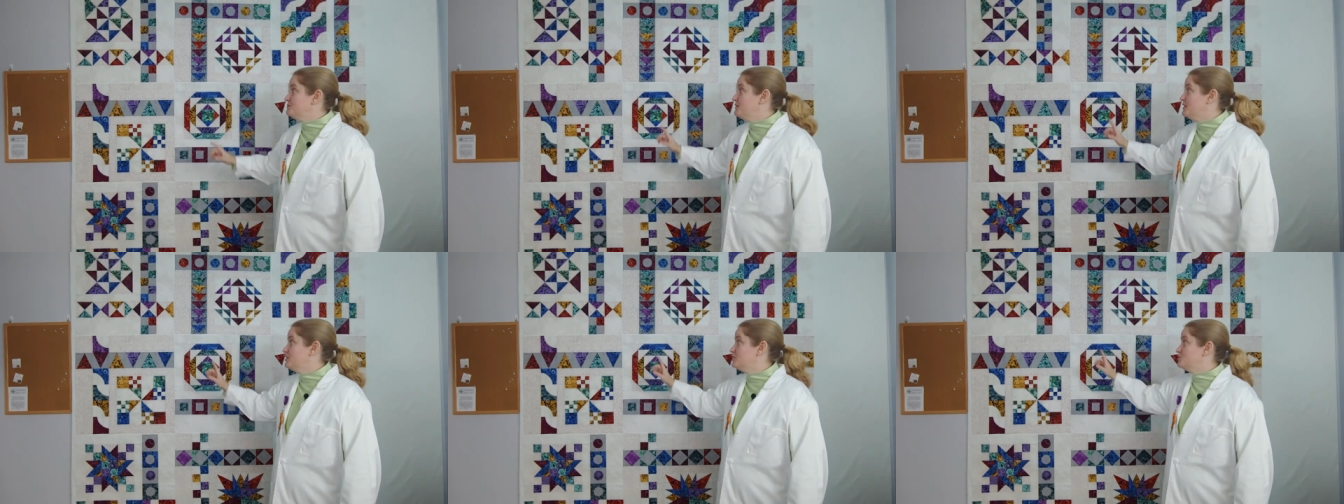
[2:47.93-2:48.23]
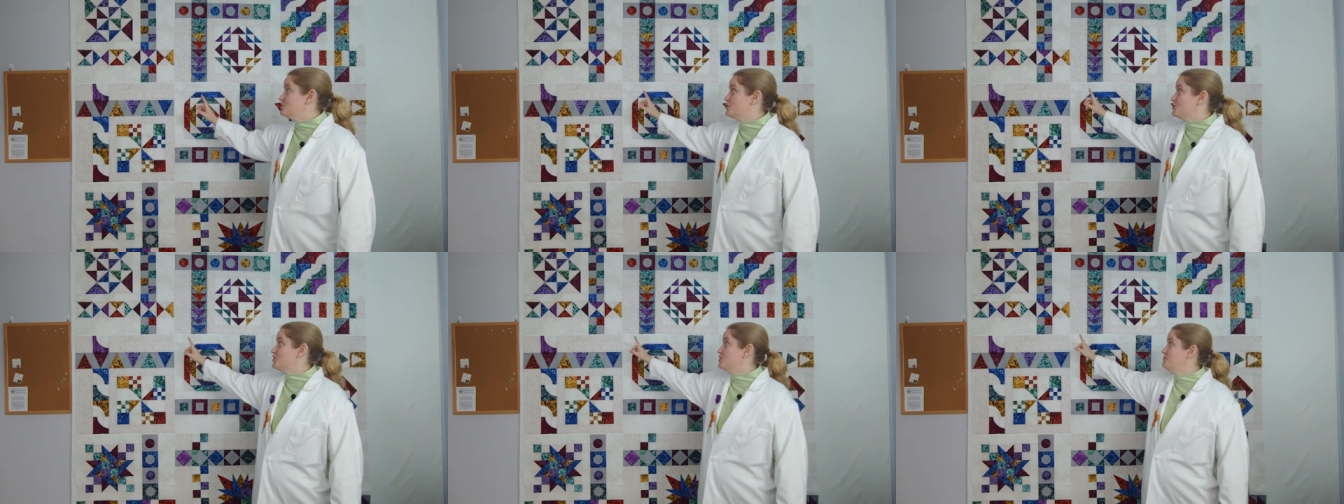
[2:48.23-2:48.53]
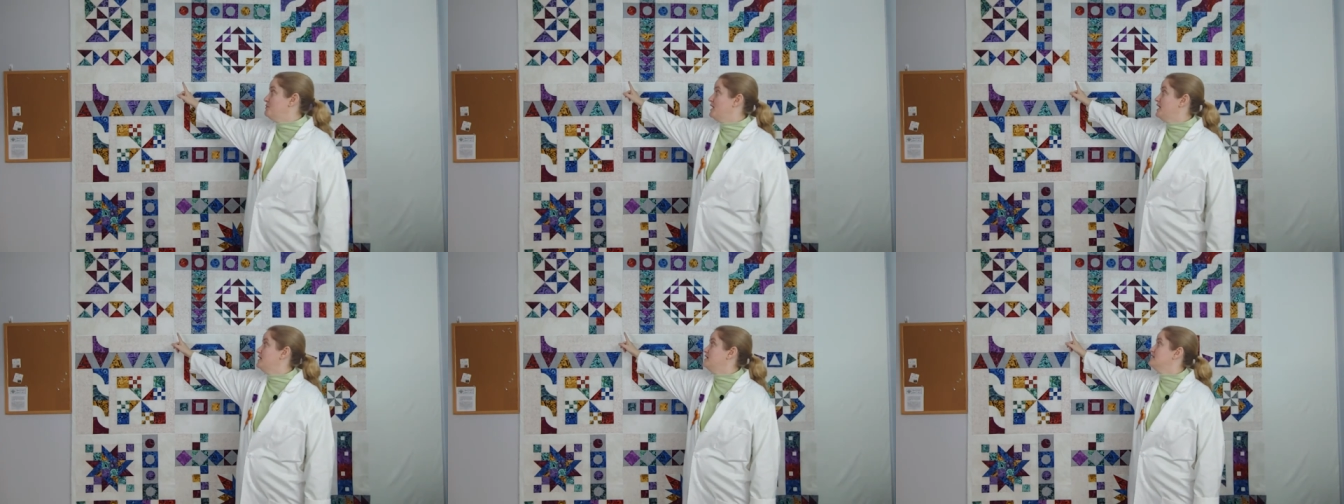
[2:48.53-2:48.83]
Make sure you're
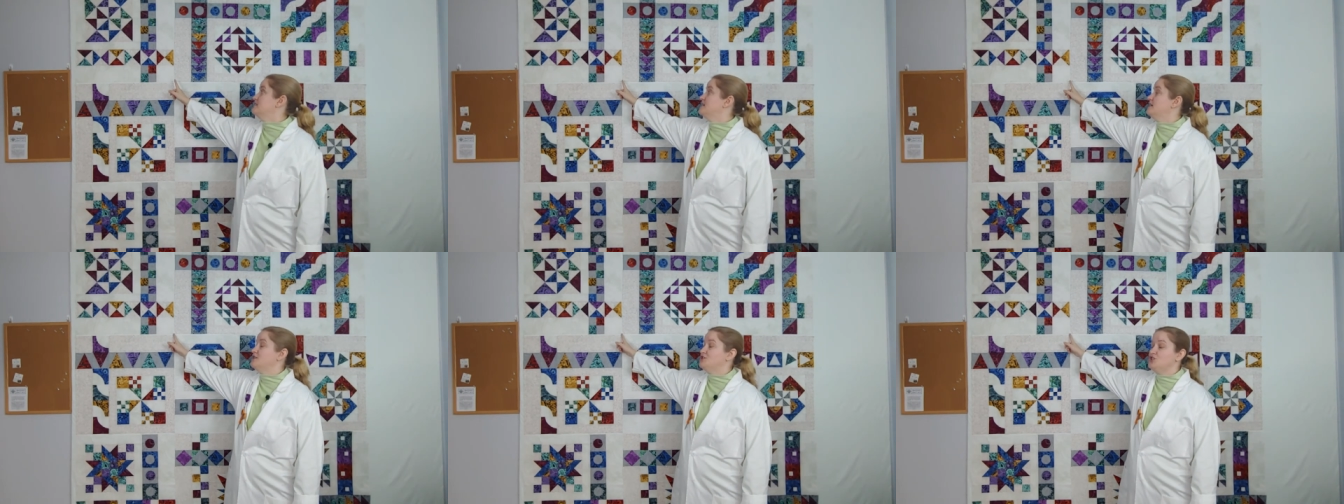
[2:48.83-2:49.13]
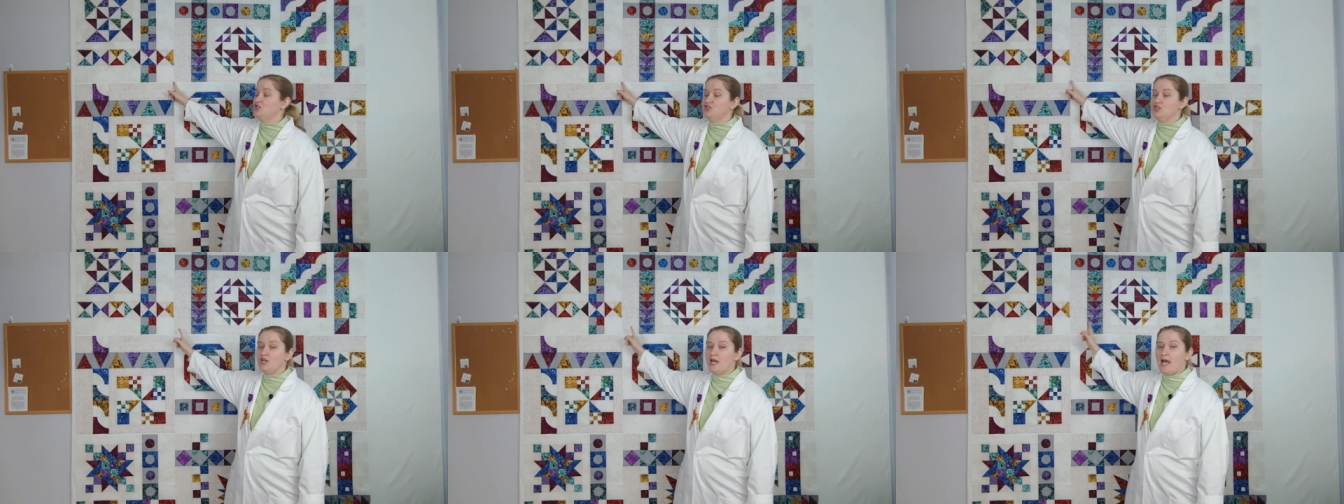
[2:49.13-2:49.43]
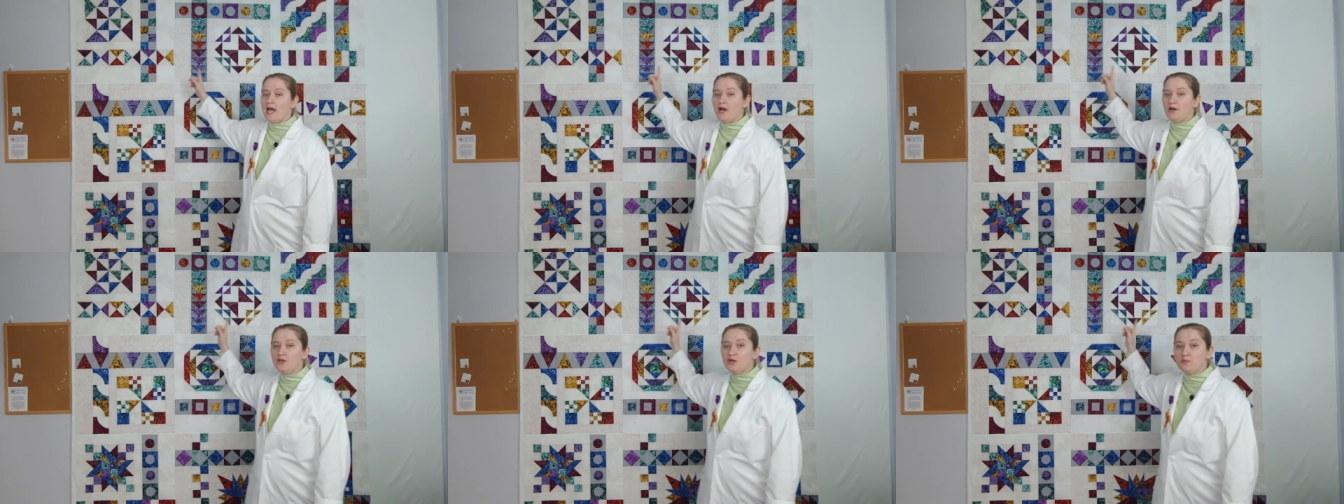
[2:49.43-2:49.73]
paying attention to
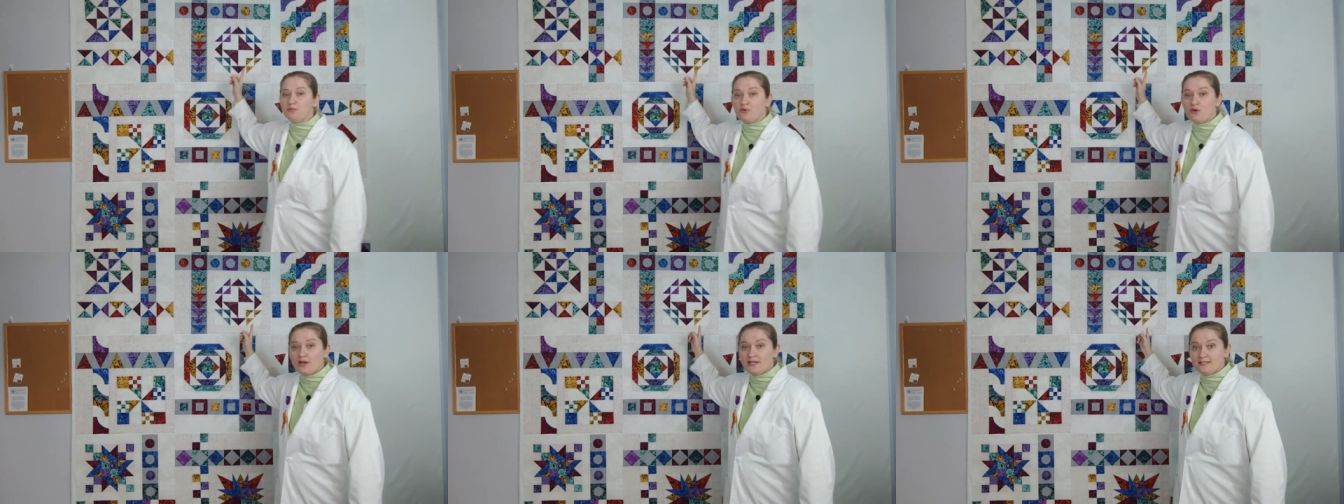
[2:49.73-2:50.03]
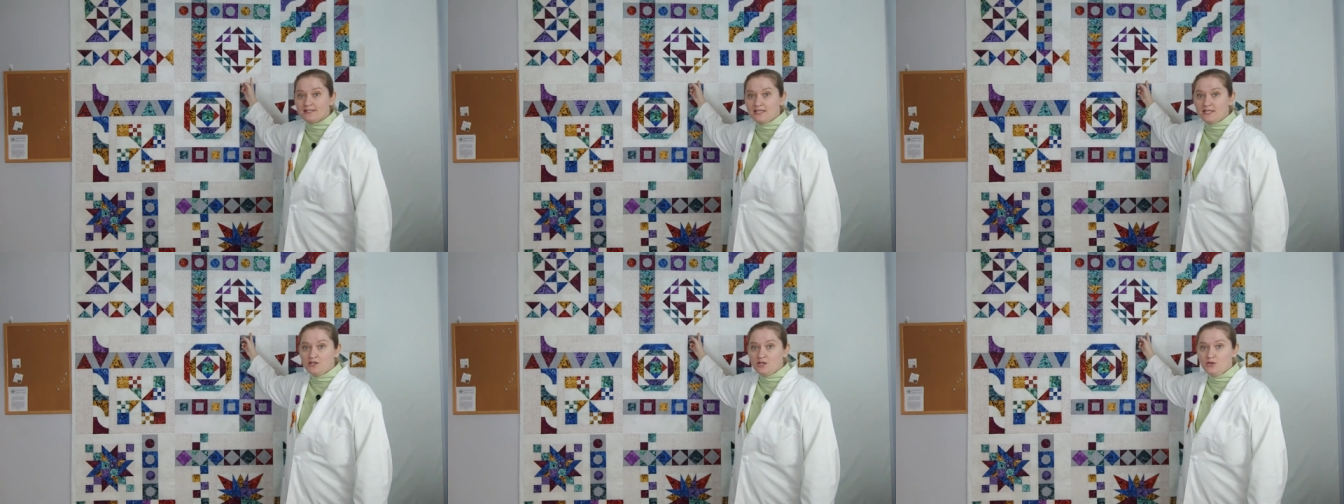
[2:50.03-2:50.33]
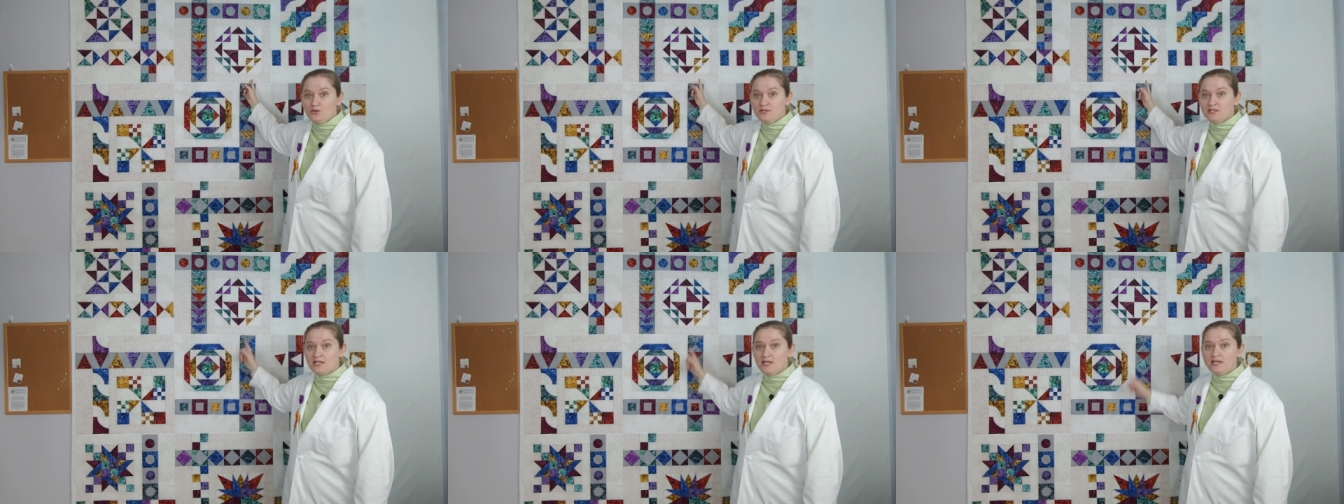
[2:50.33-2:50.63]
how you're pressing
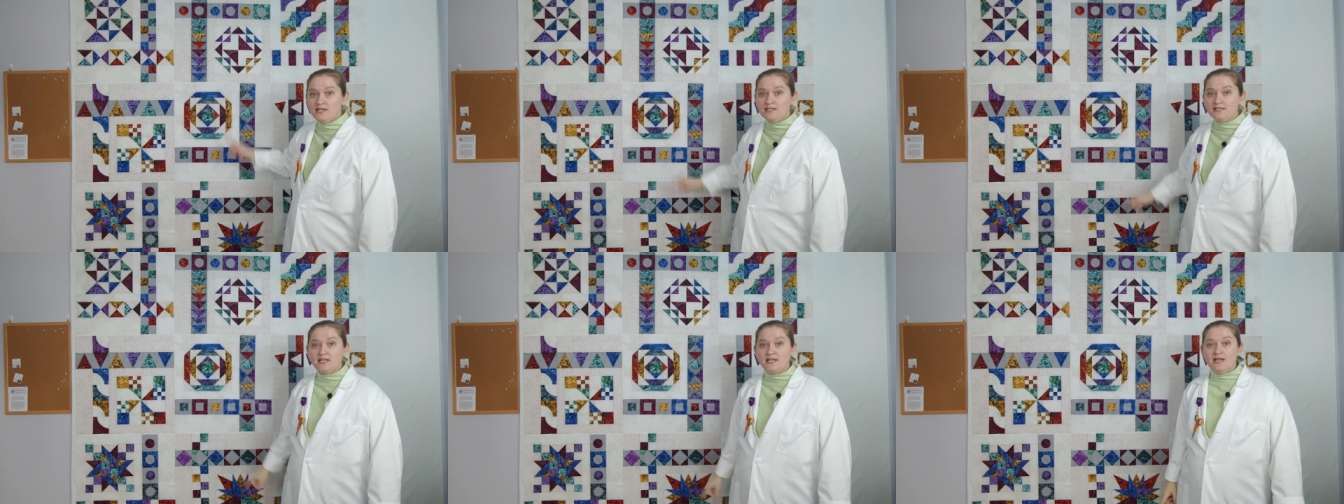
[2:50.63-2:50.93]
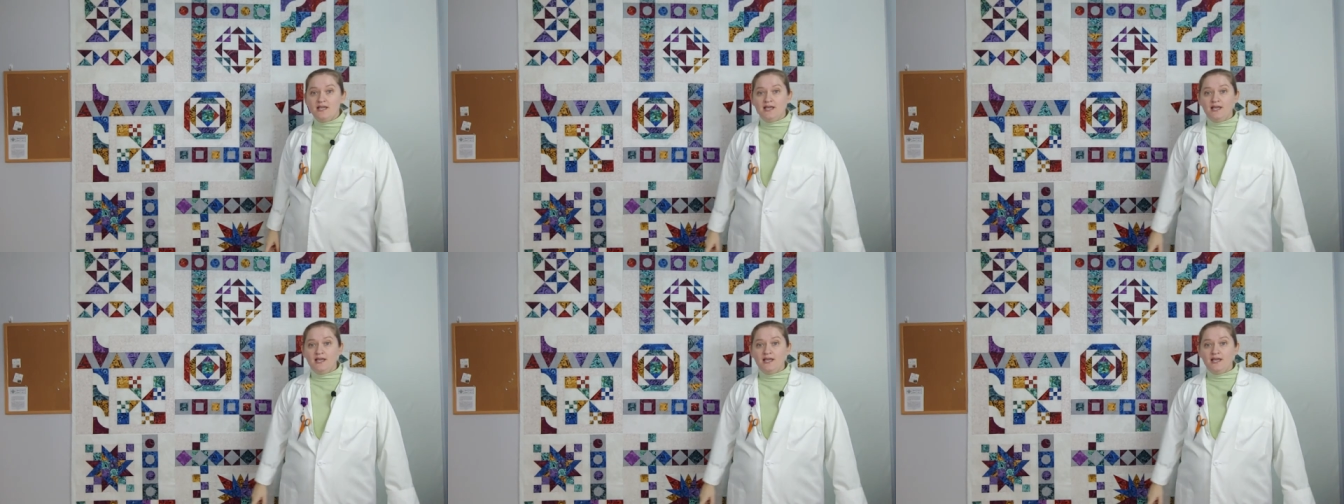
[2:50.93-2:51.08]
those things,